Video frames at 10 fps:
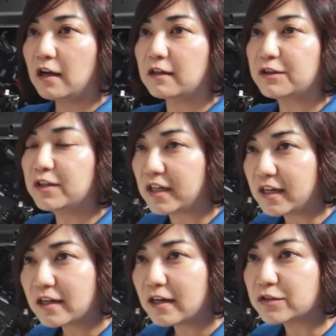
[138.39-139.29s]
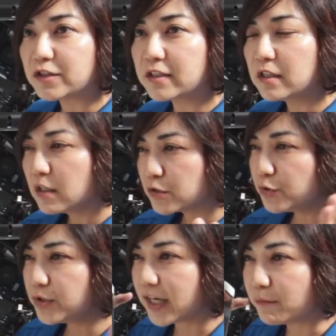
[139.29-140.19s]
uh, thirty-eight hundred, so
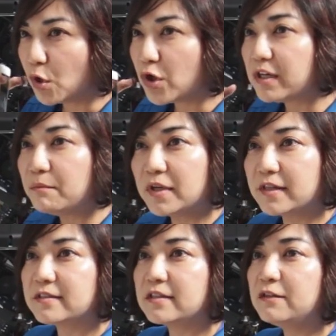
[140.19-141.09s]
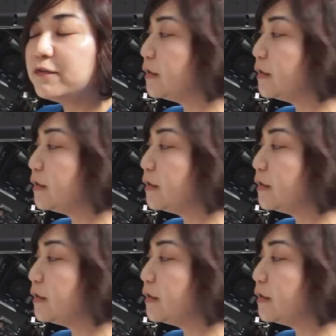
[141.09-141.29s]
you get more immersive